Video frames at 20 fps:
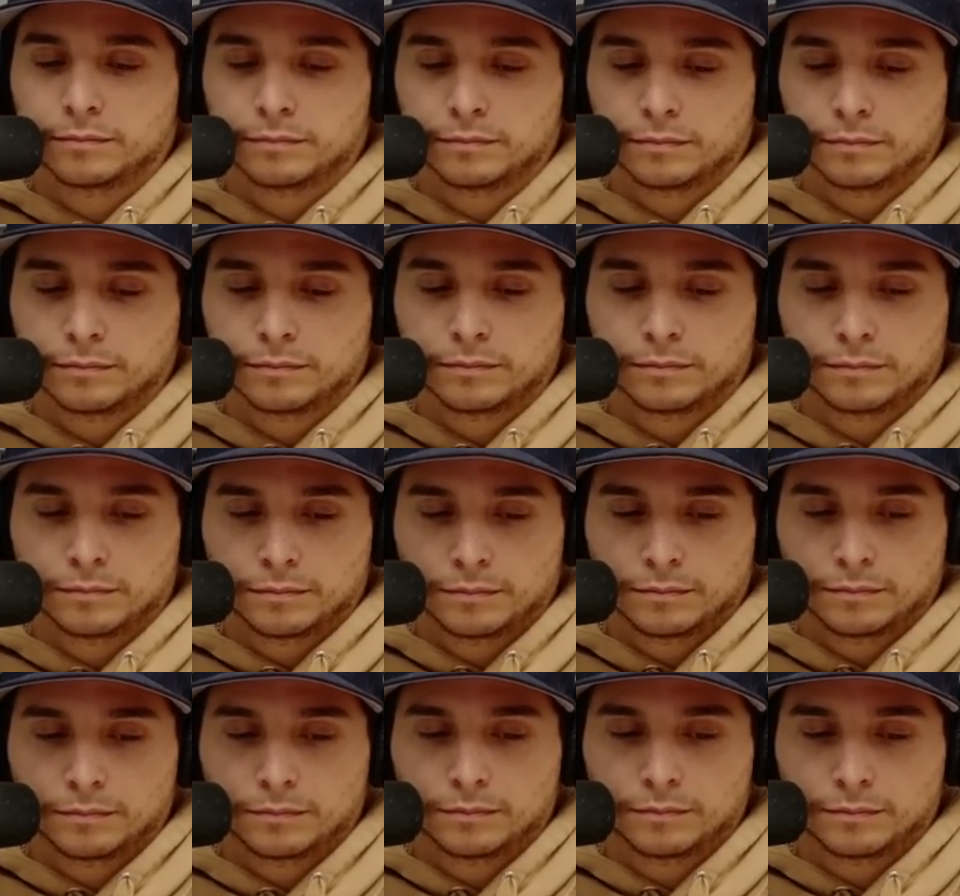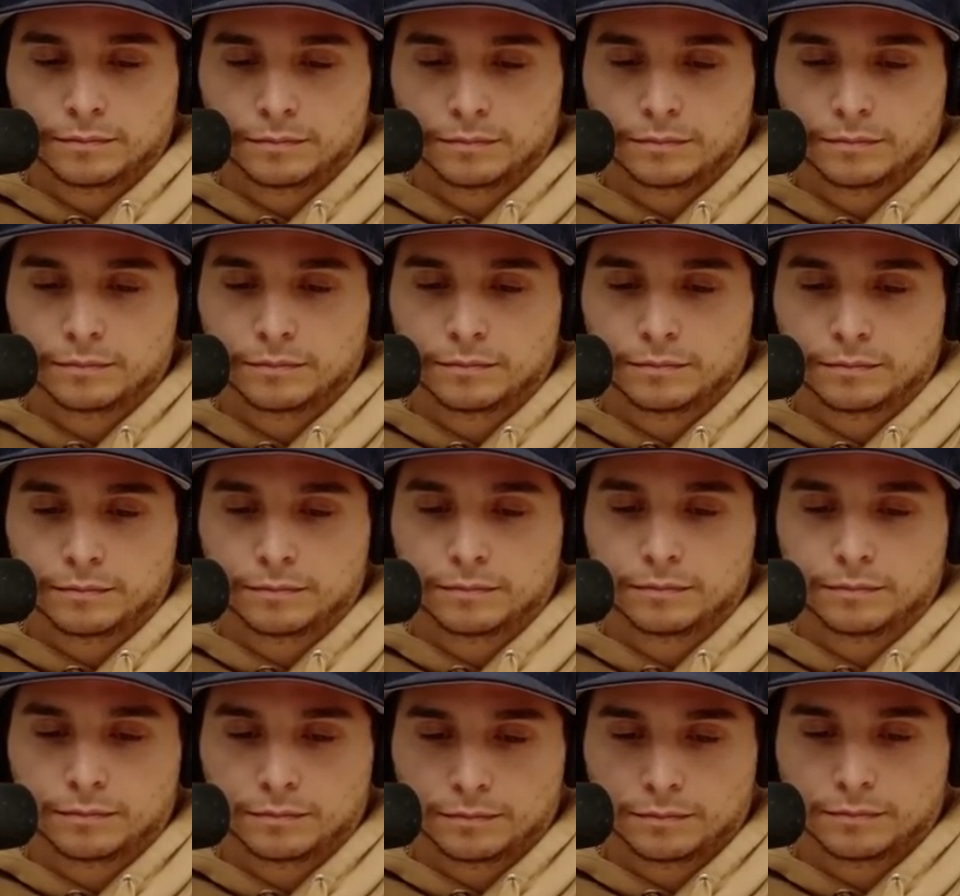
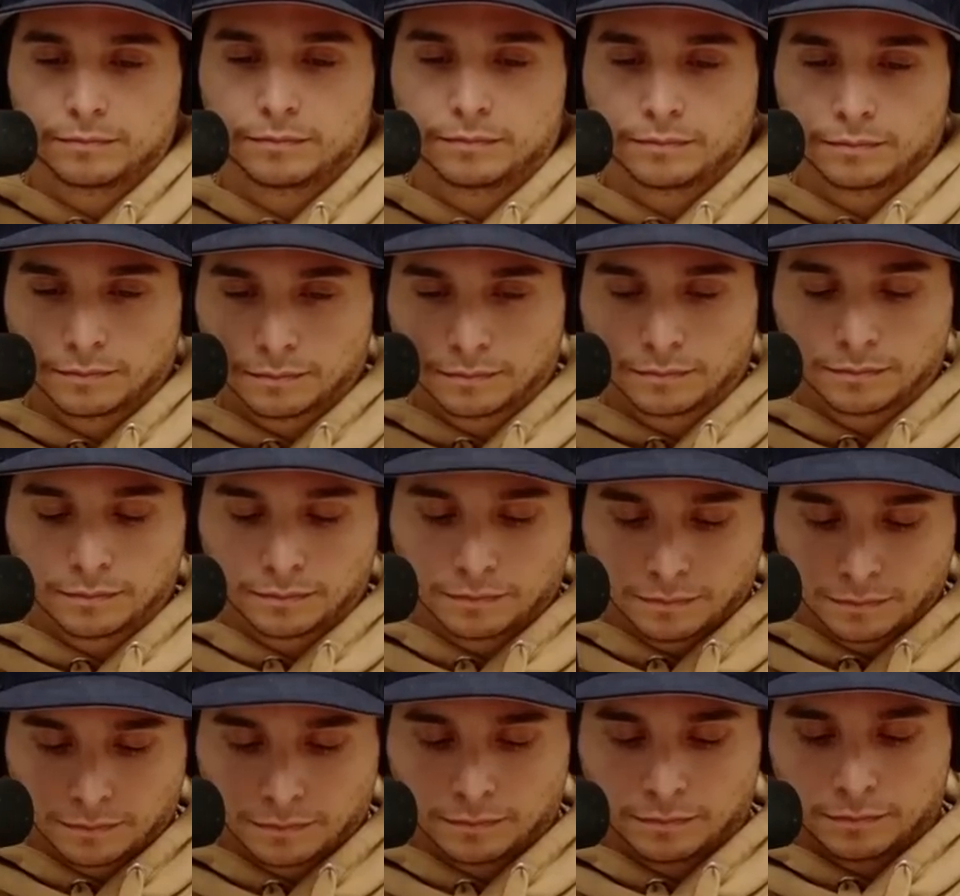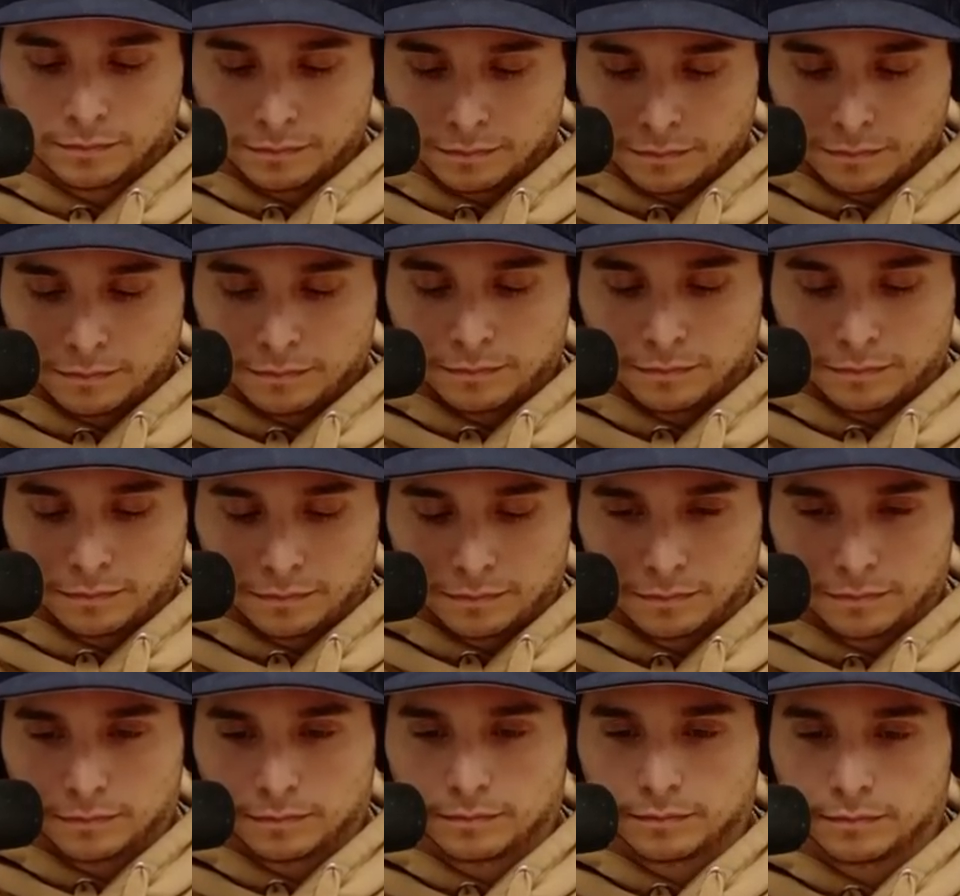
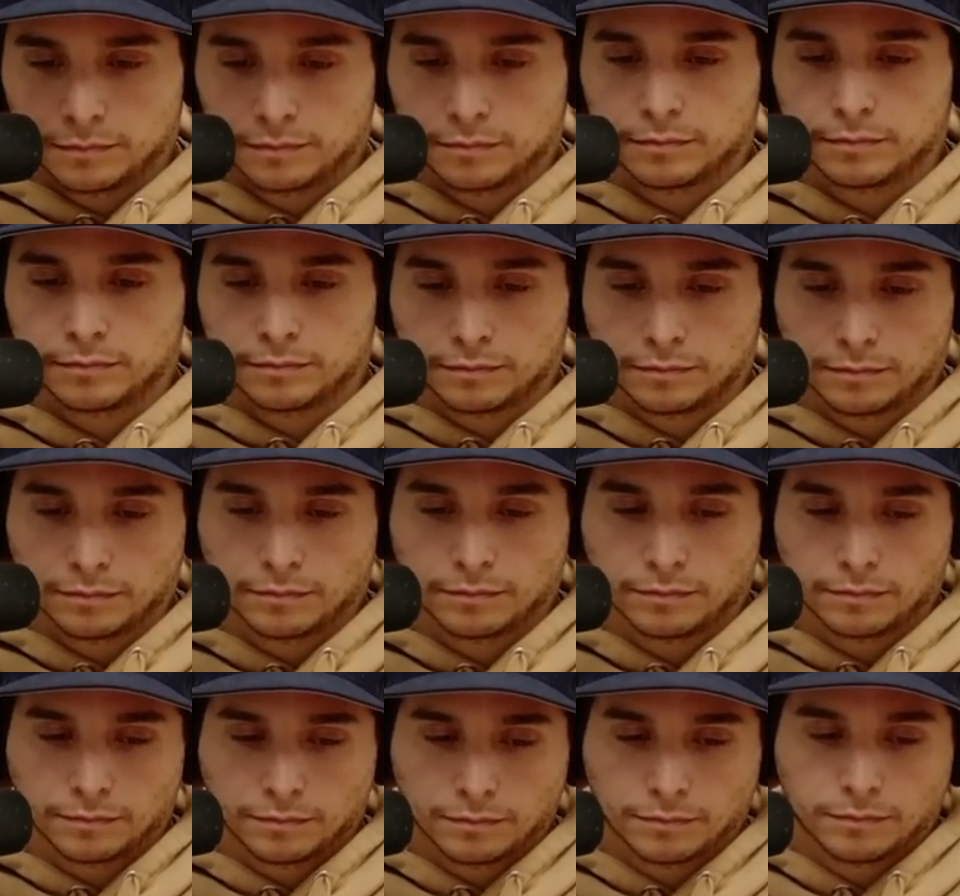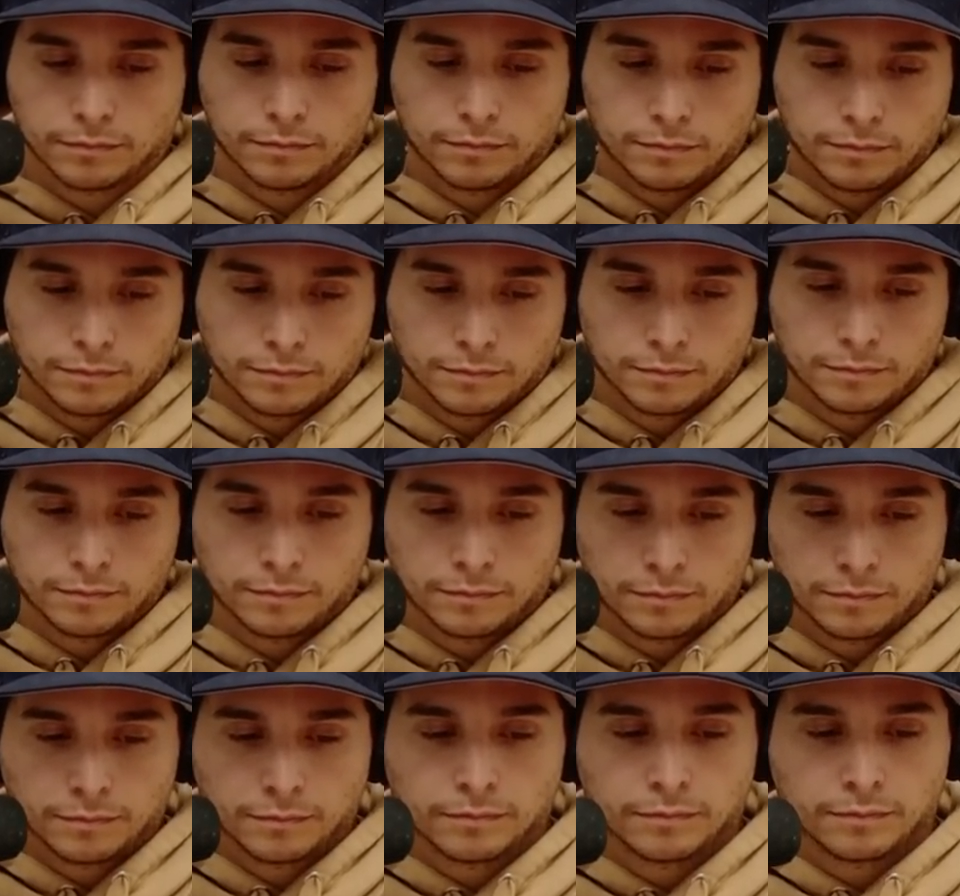
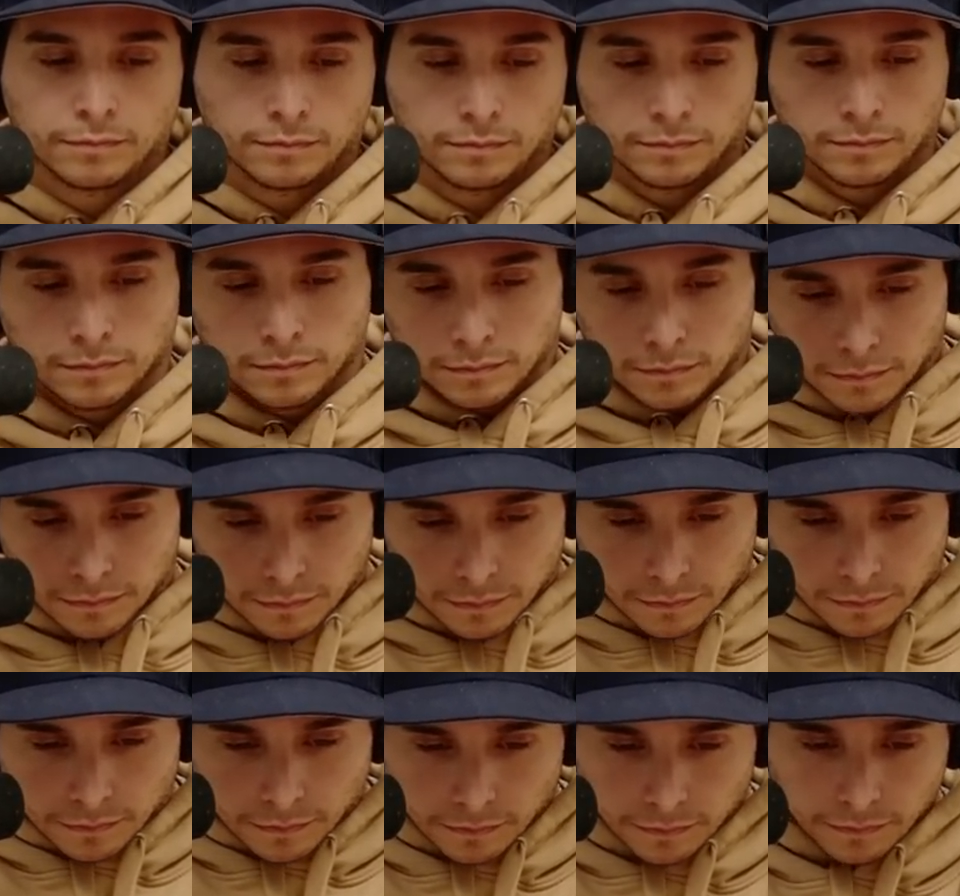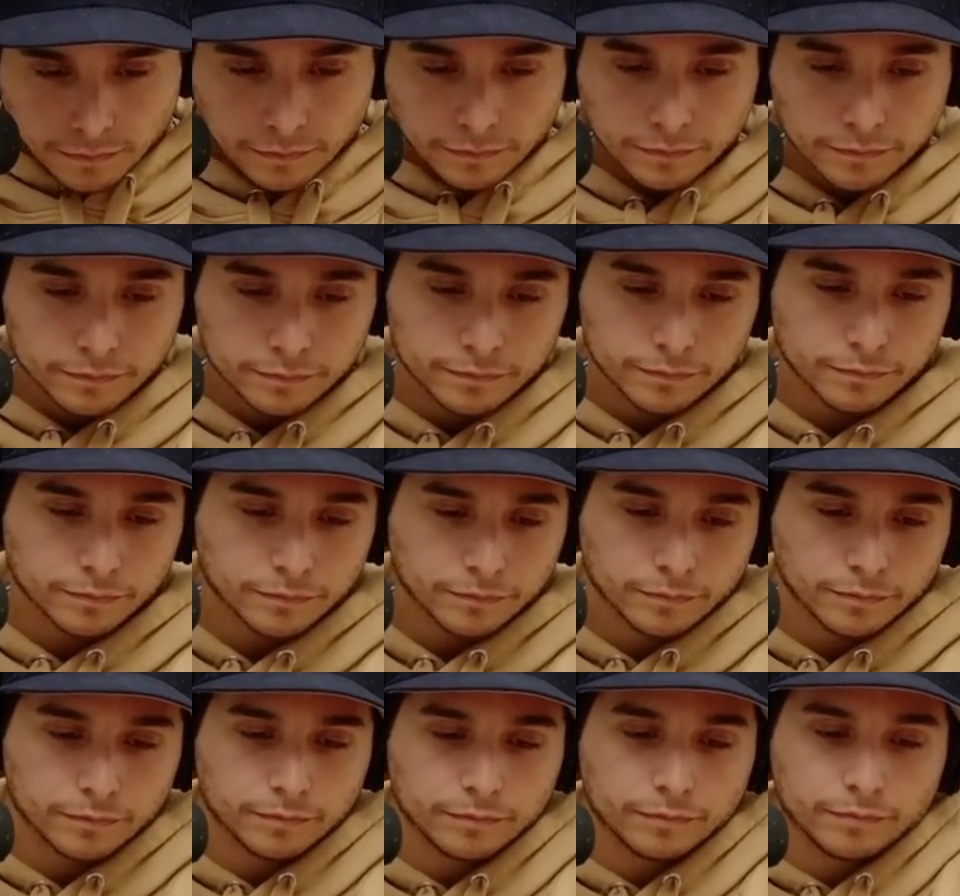(silent)